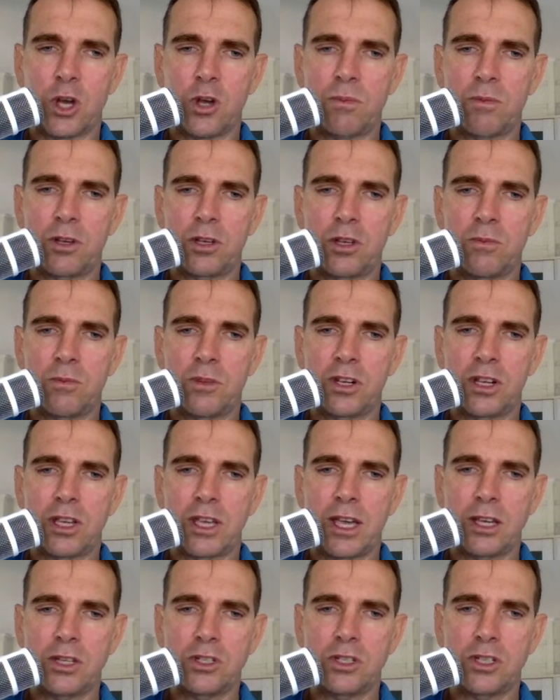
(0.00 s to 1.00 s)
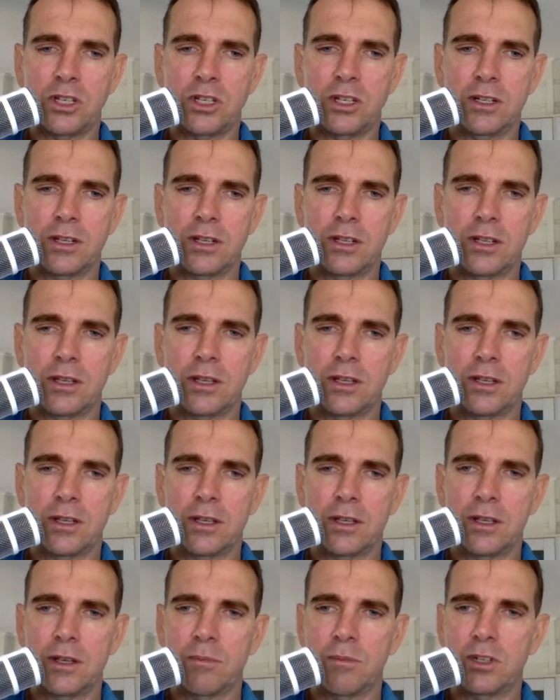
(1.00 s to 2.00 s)
open communication.
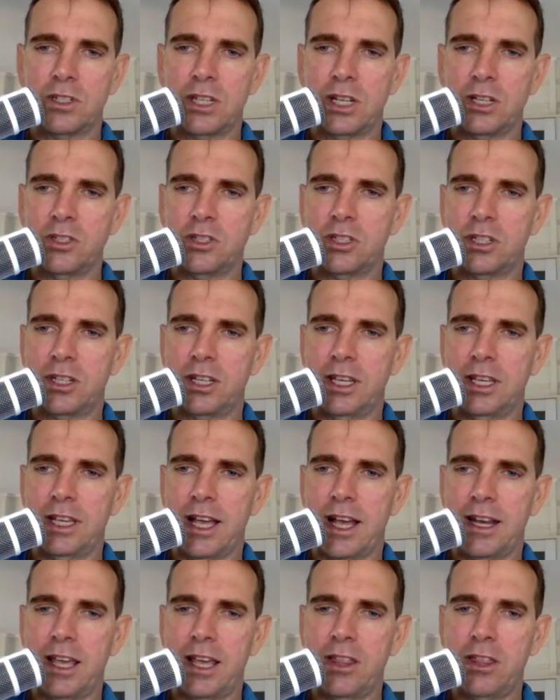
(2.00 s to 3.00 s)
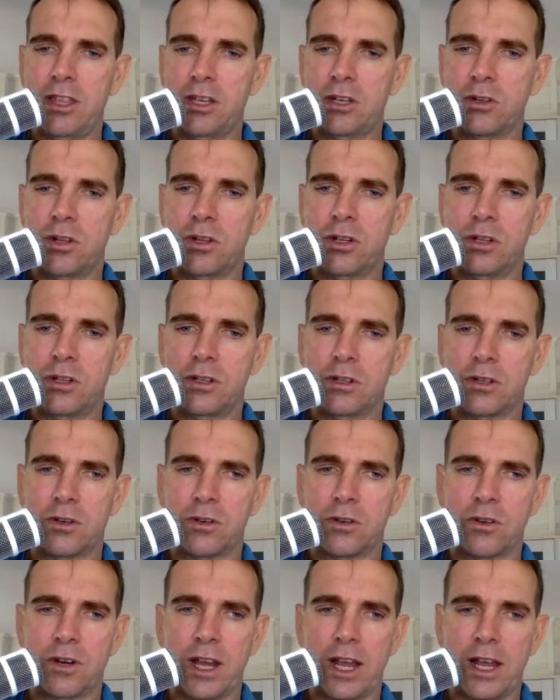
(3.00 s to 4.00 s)
Potentially unethical,
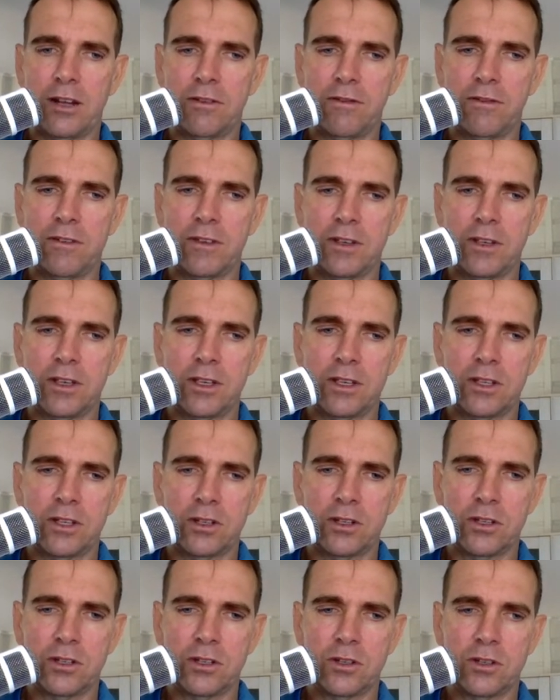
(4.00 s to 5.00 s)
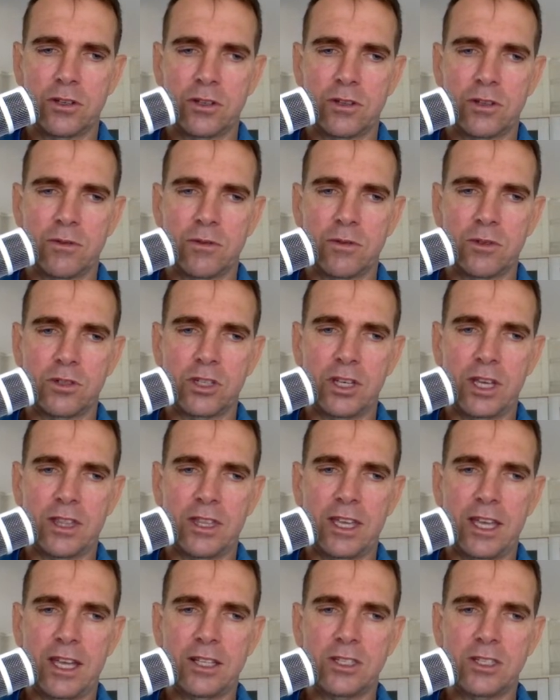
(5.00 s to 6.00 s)
creative. We'll check
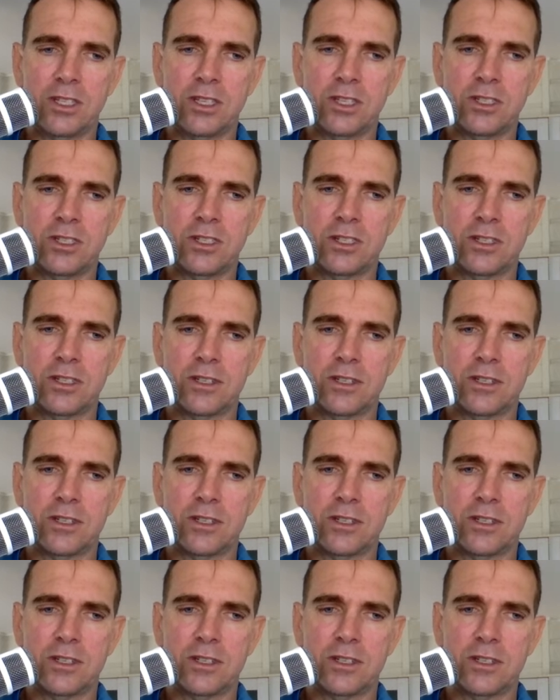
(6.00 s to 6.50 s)
the answers.